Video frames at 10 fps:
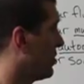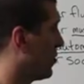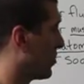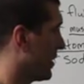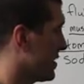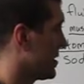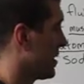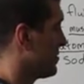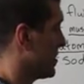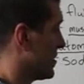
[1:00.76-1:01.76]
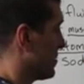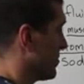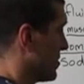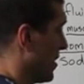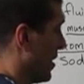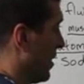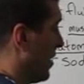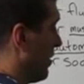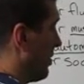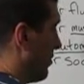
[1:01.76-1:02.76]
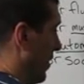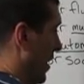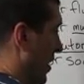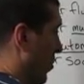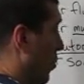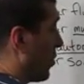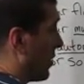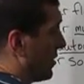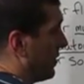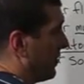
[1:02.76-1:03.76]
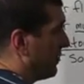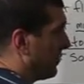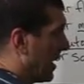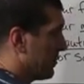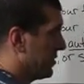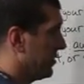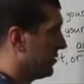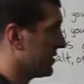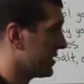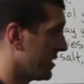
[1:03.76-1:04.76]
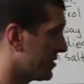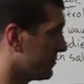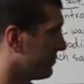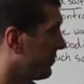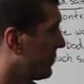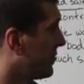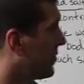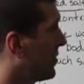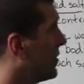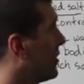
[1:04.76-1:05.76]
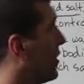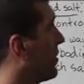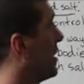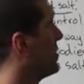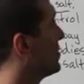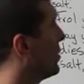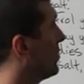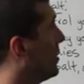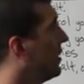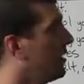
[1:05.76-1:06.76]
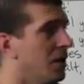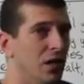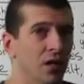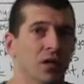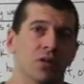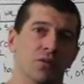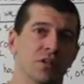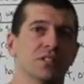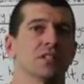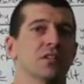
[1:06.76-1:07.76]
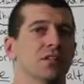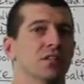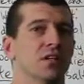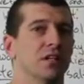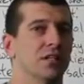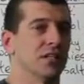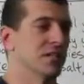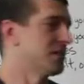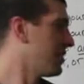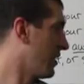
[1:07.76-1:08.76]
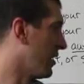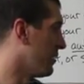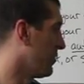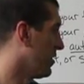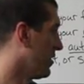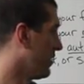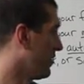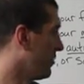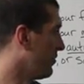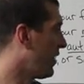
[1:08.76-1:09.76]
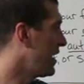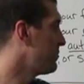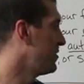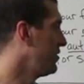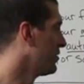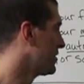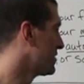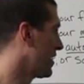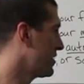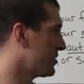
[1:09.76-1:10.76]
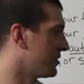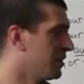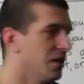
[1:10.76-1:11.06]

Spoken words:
or enzyme systems, or vitamin utilization. Okay, so the reason I started looking at this, vitamin utilization,